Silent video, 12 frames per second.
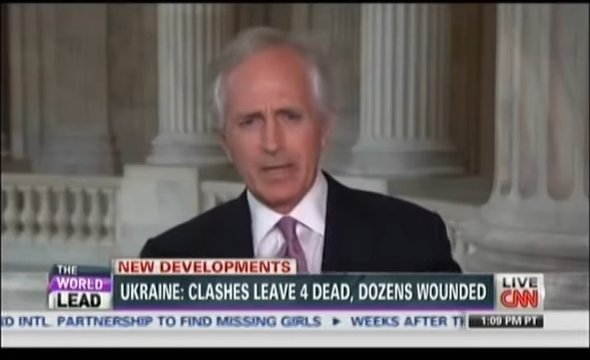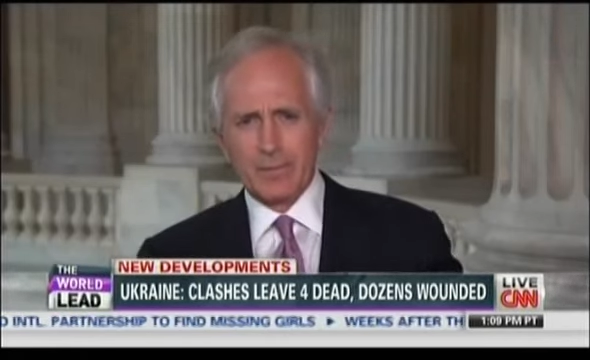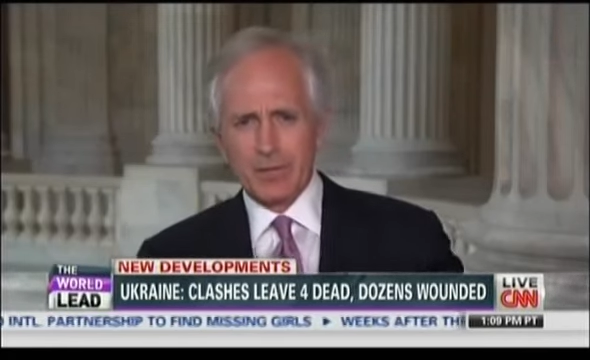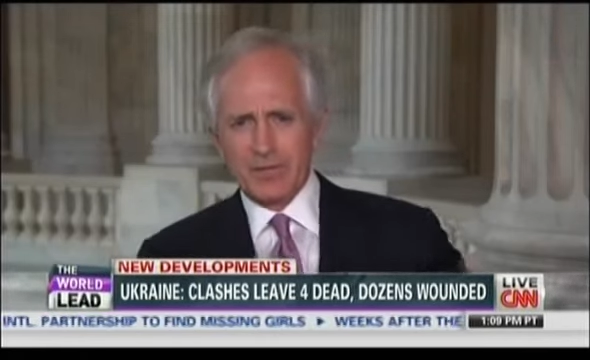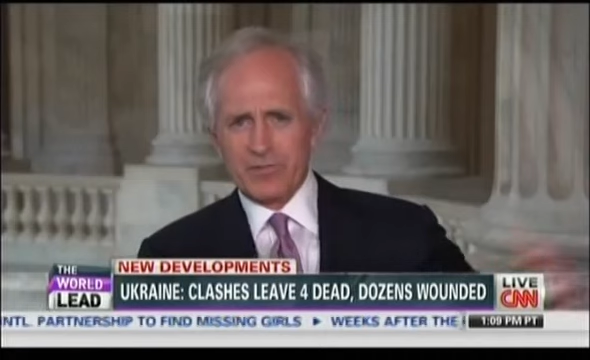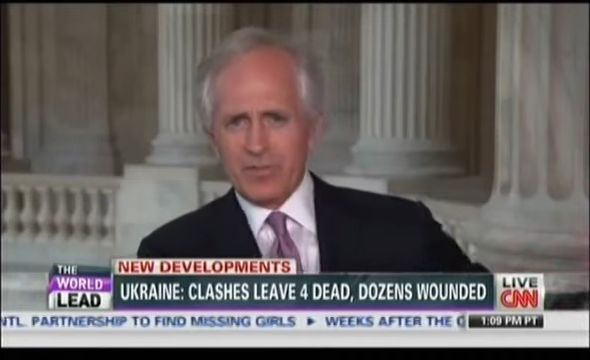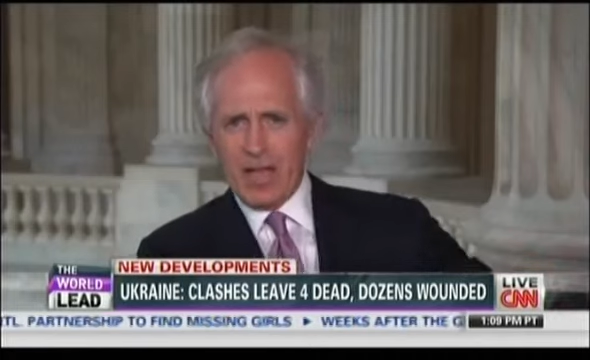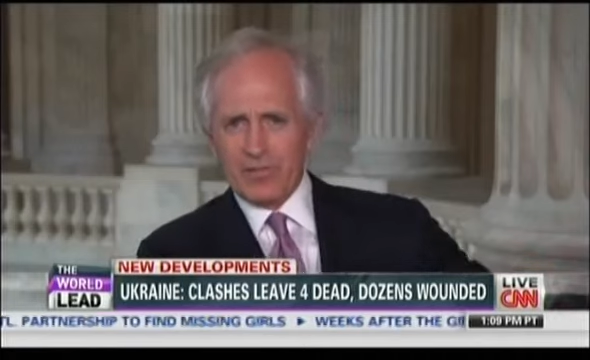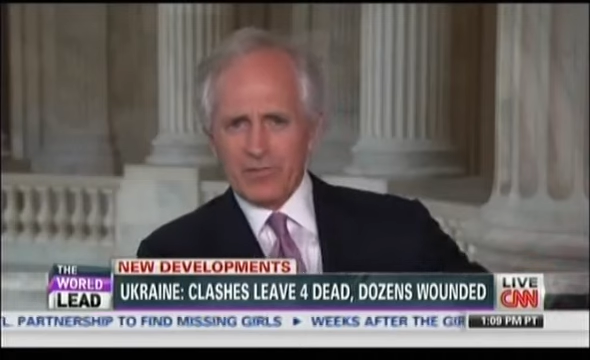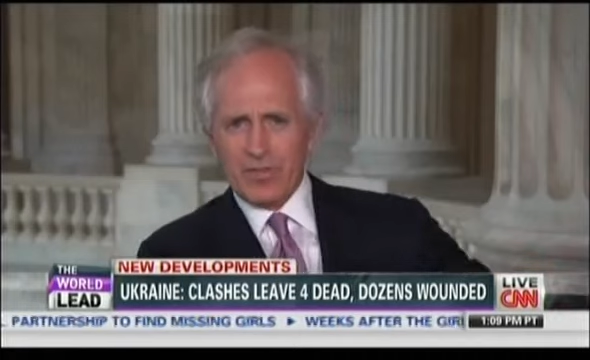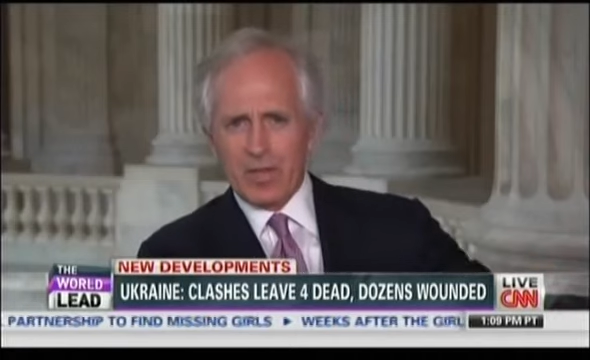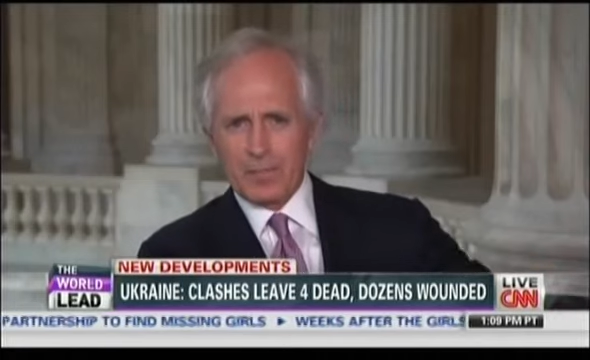but it's
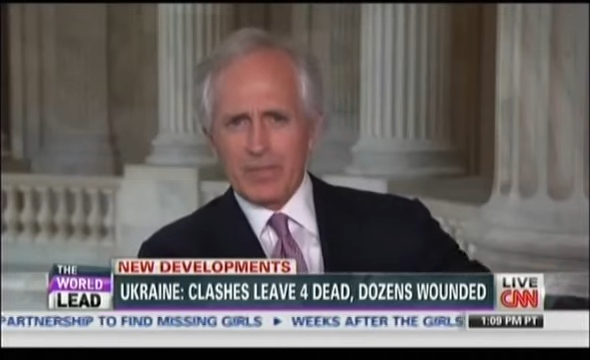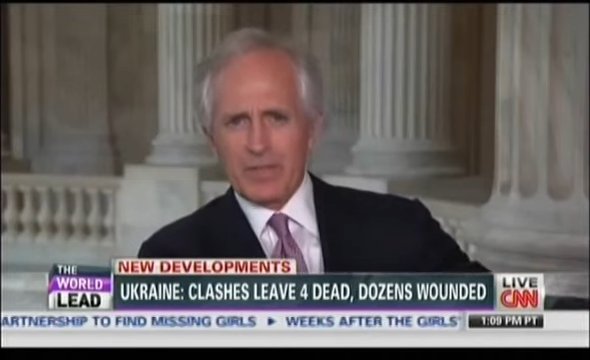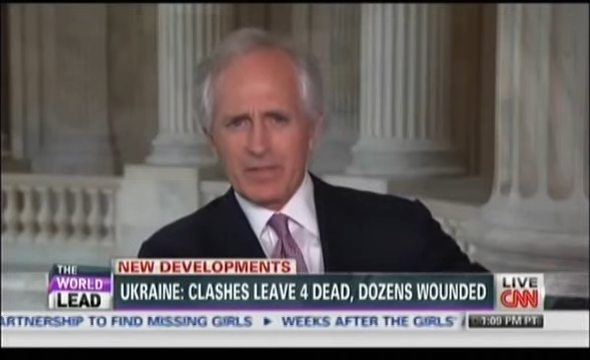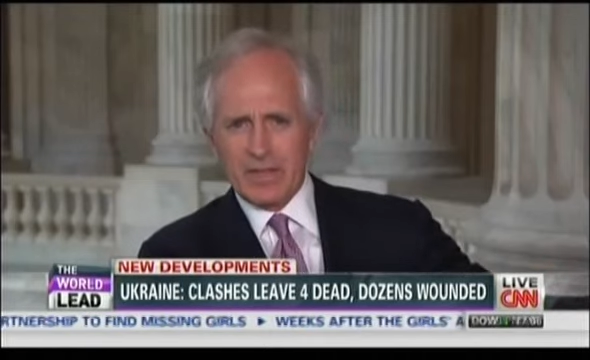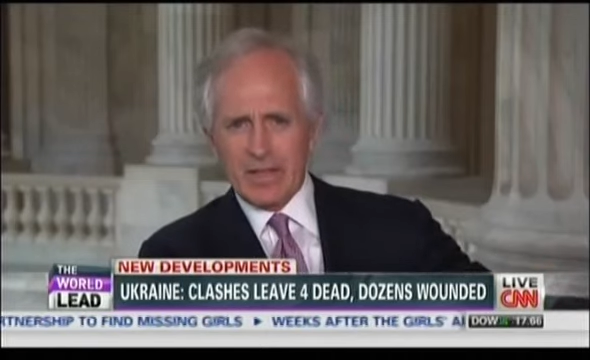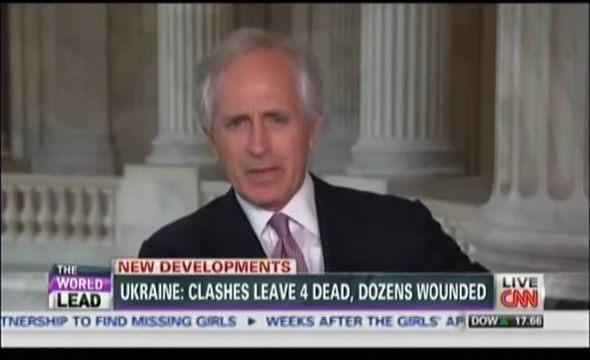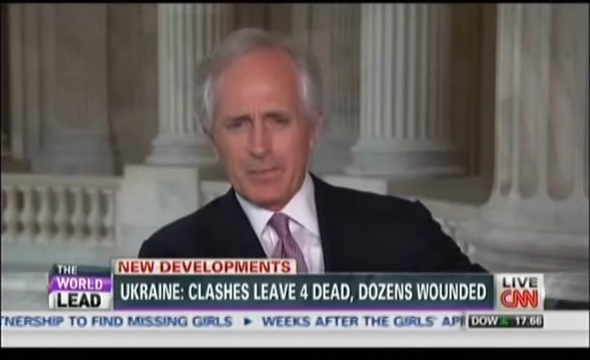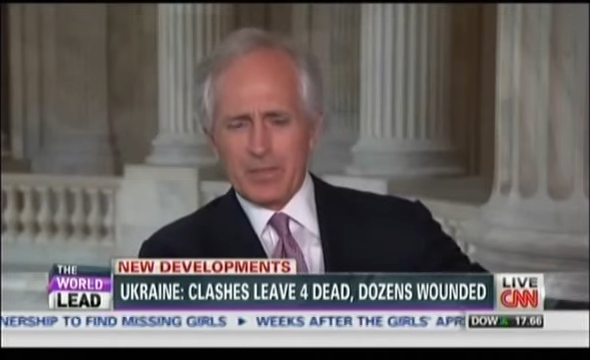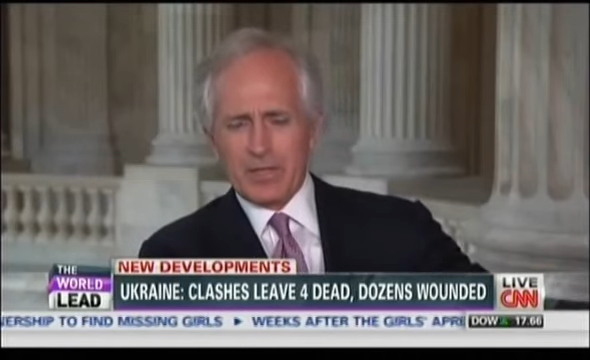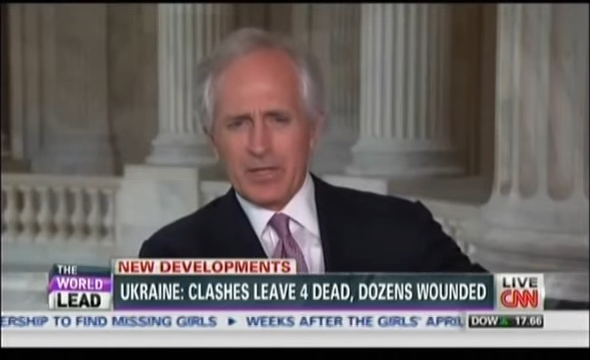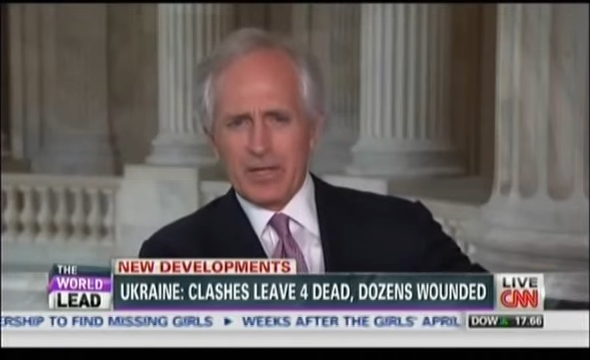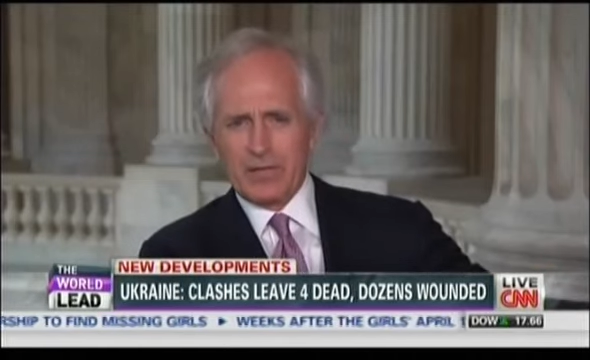not something that
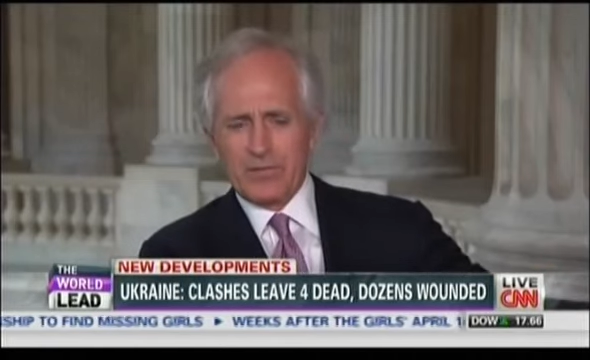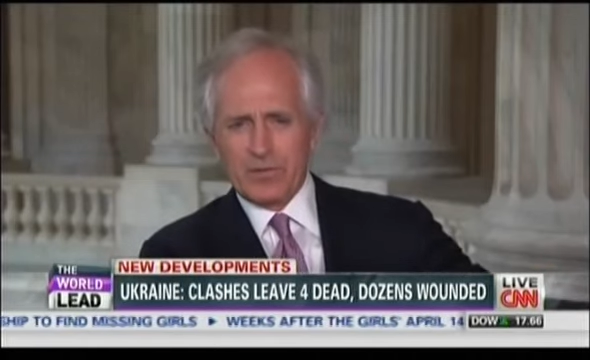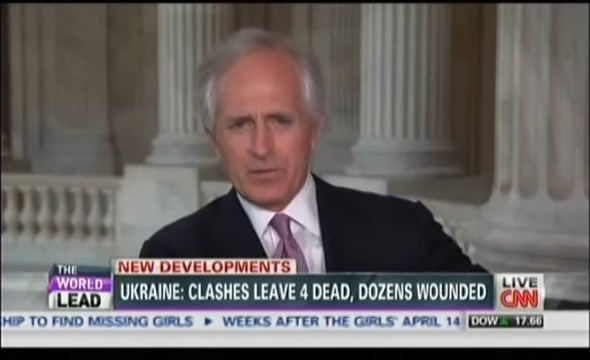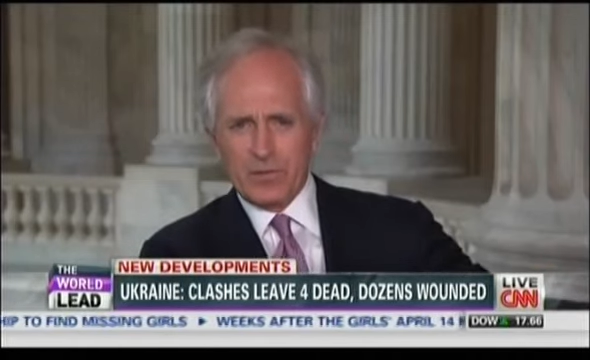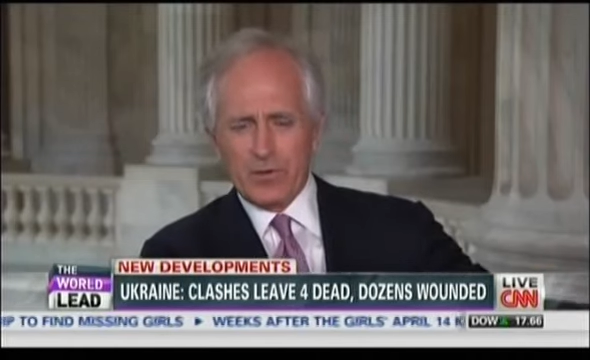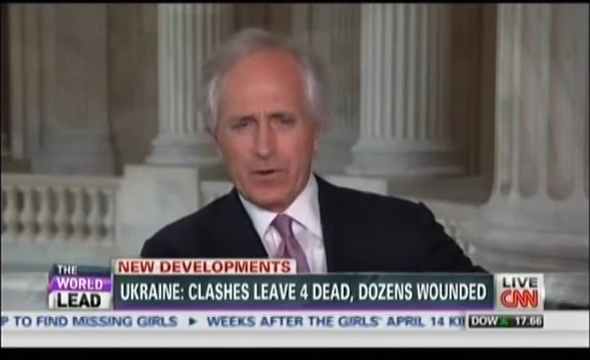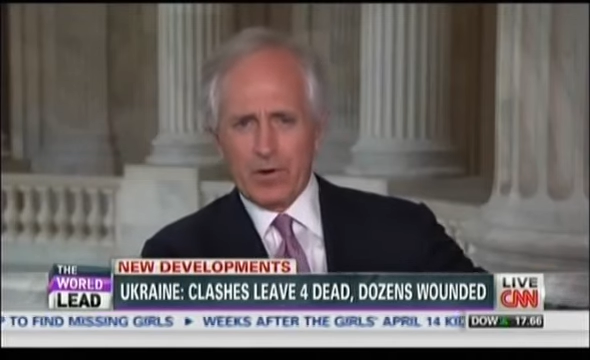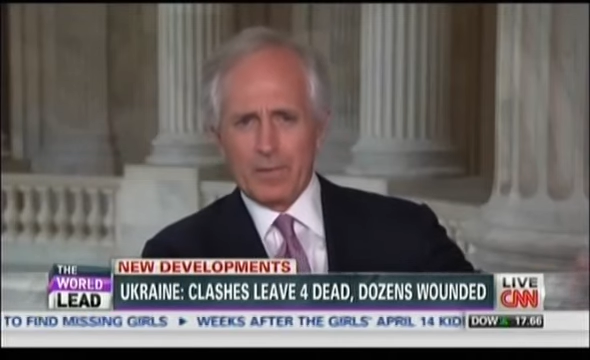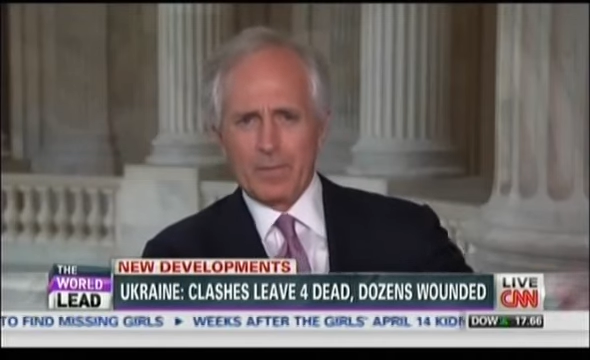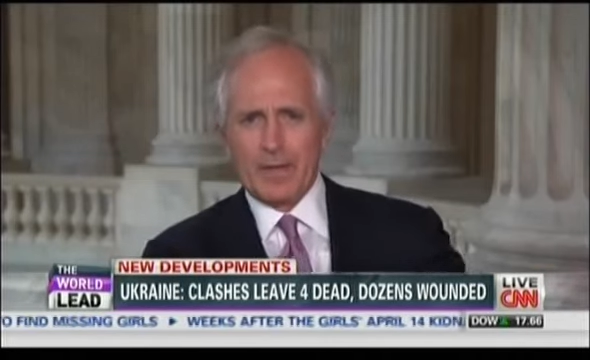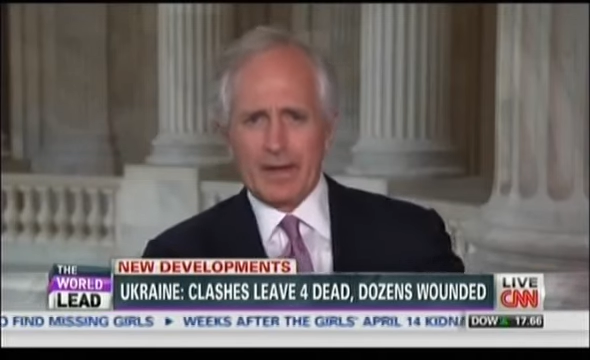implicates Europe.